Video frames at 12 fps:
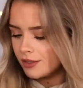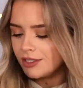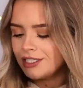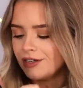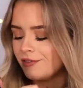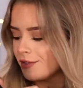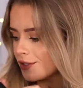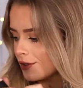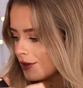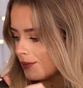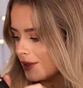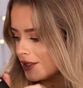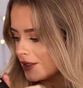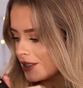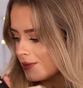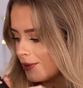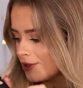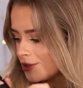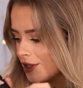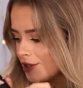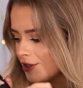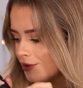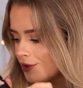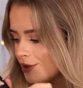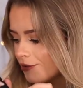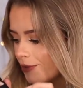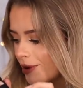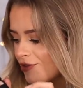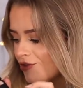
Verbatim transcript: at the difference on the bits of the sponge that I don't use for my